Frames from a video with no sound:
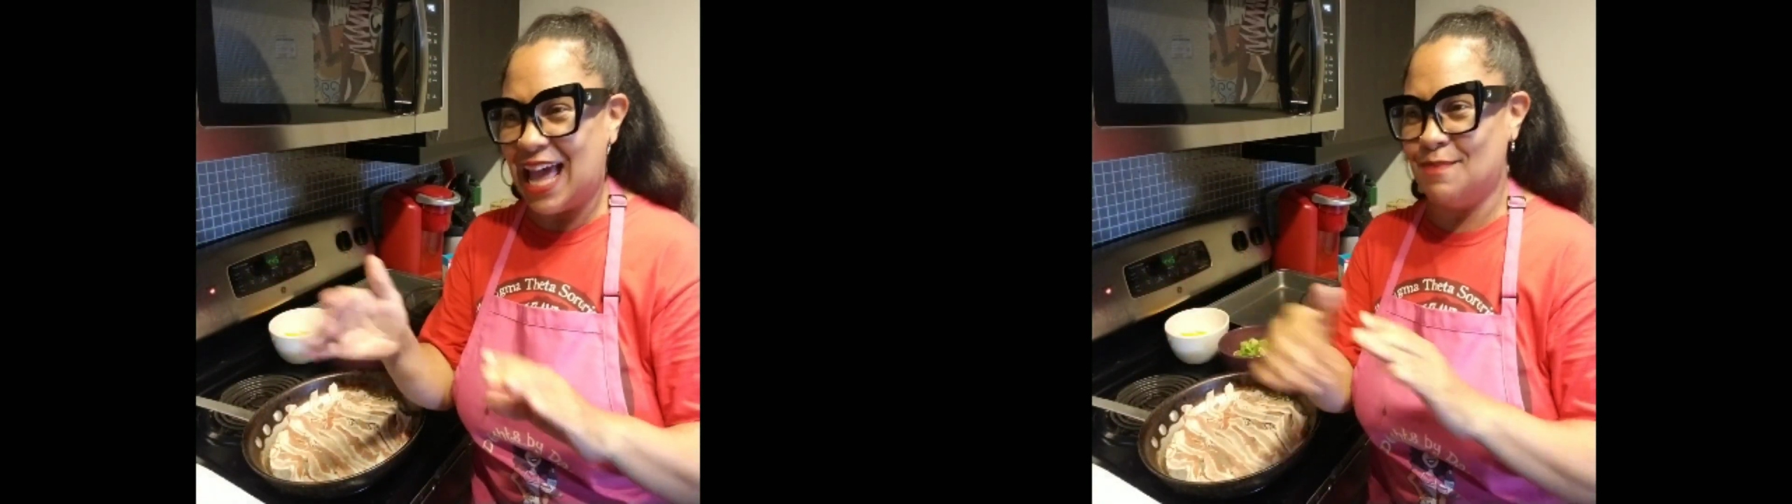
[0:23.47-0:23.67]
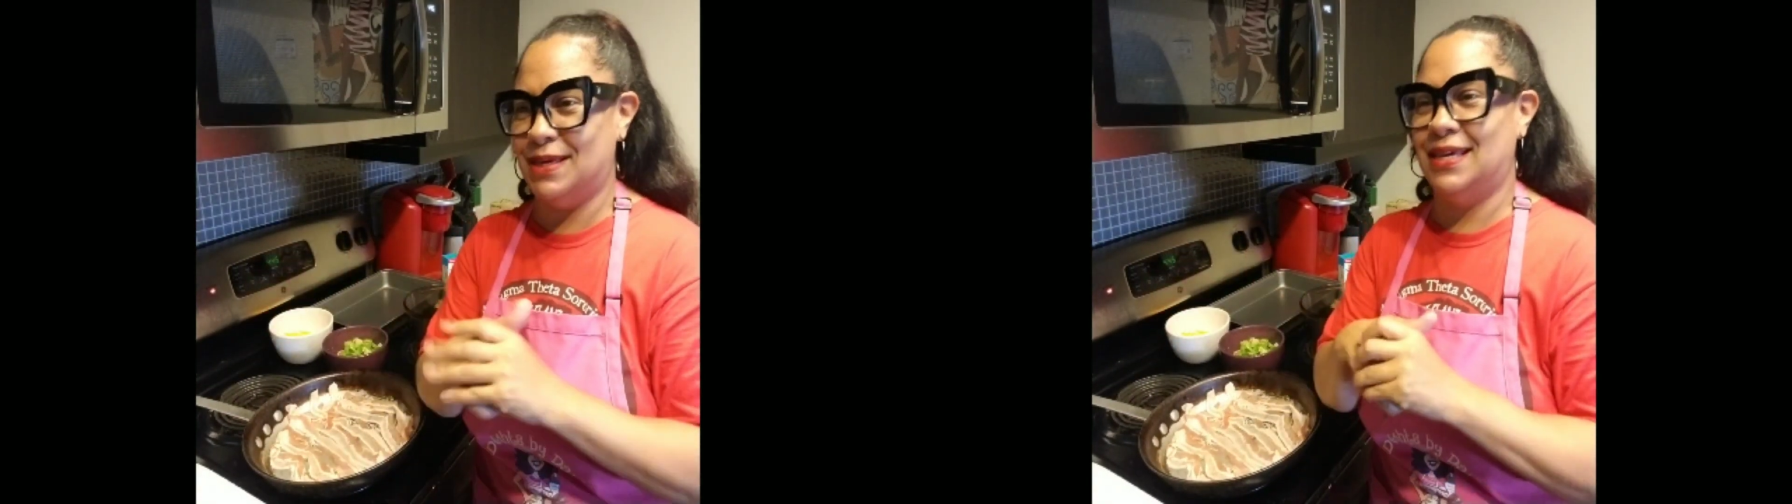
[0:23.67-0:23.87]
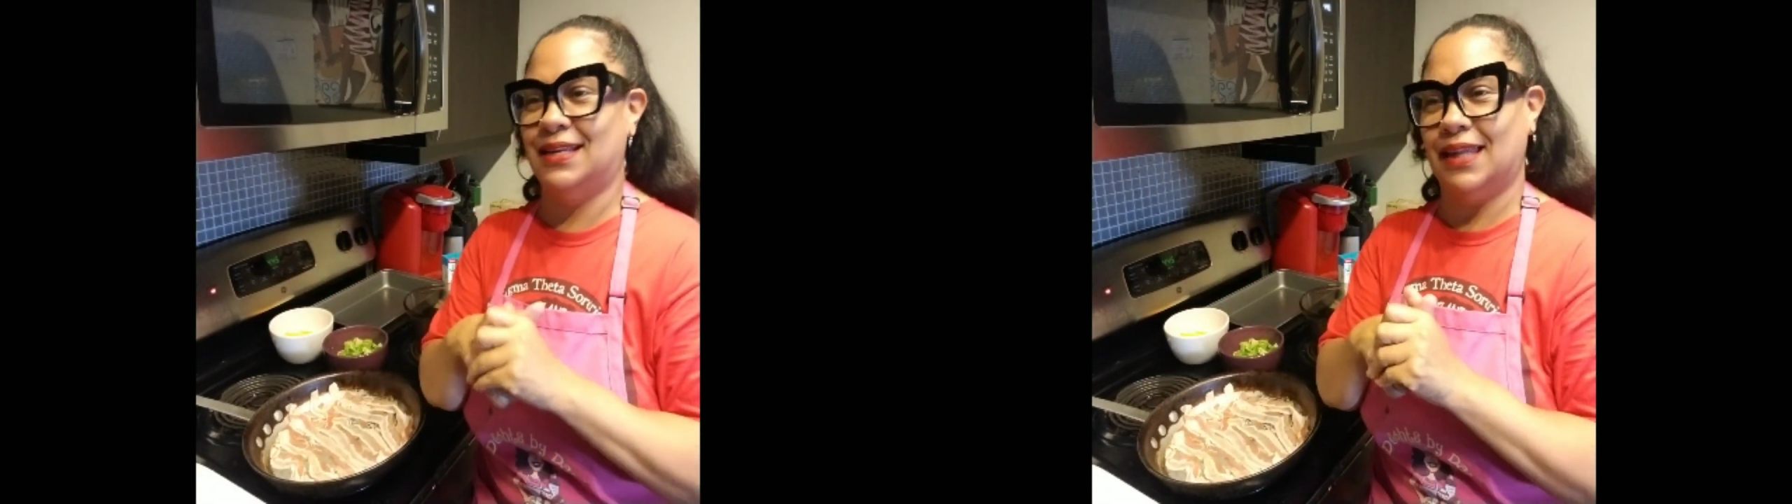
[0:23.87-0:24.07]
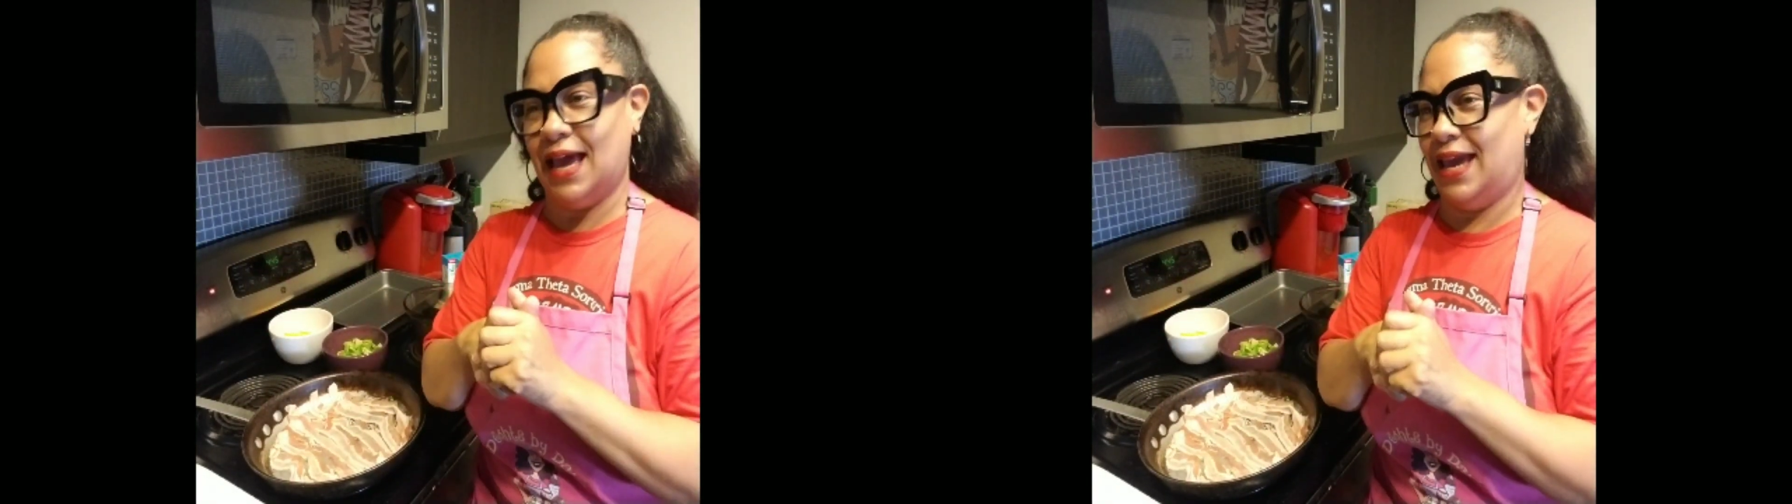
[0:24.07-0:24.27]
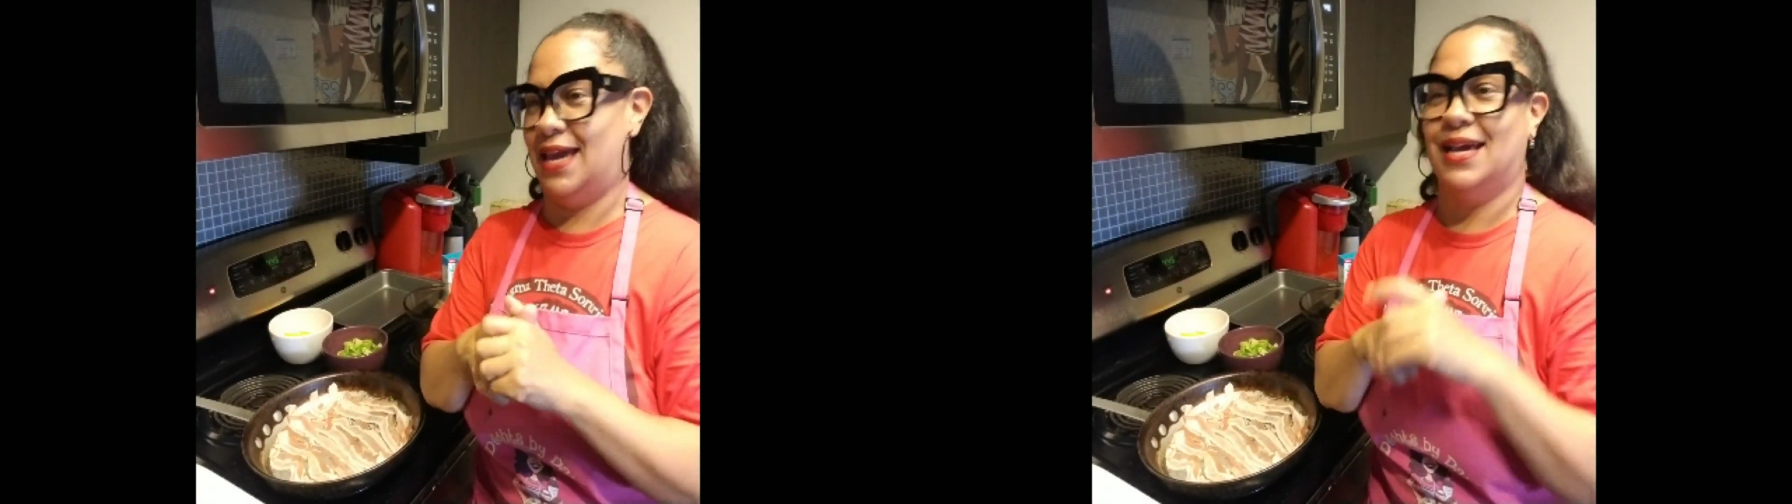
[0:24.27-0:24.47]
I mean
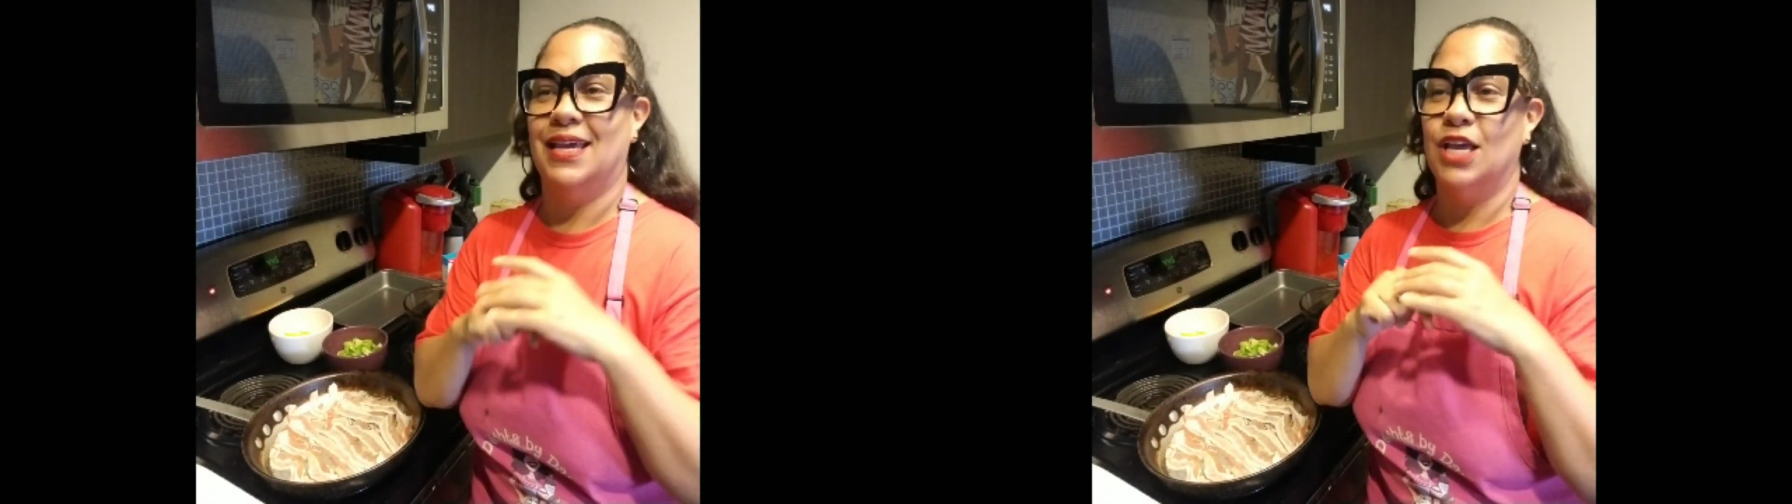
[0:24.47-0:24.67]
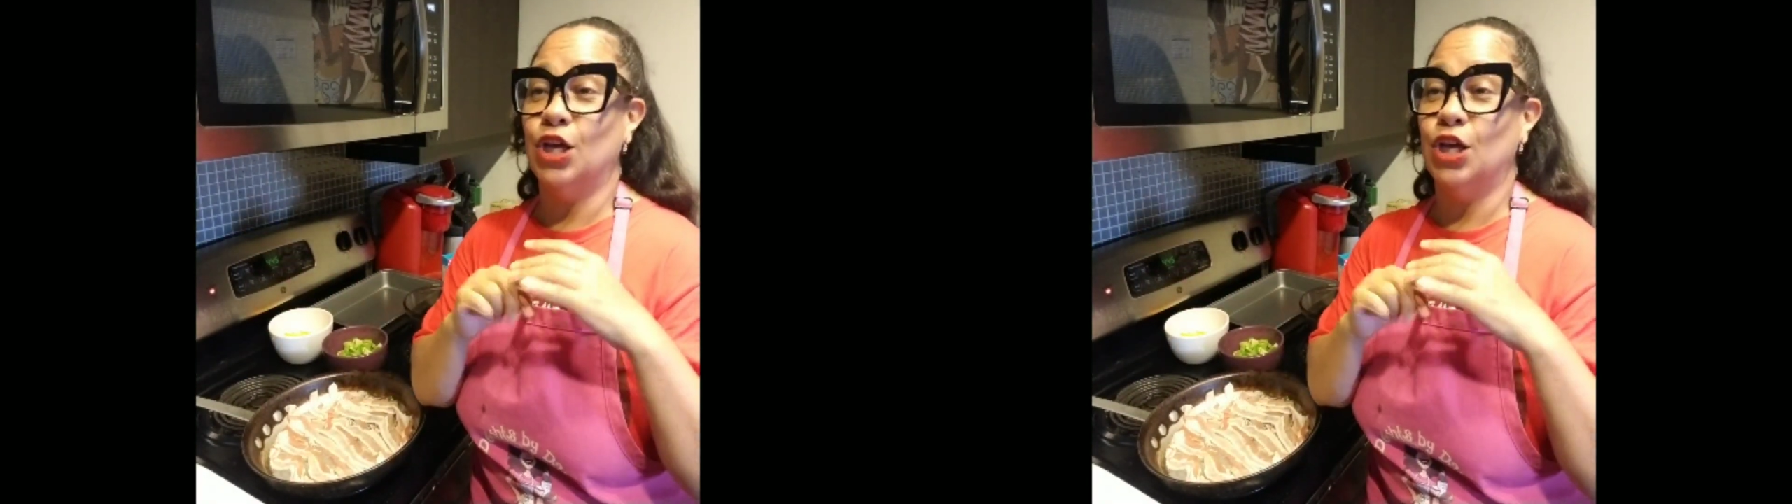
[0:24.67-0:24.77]
like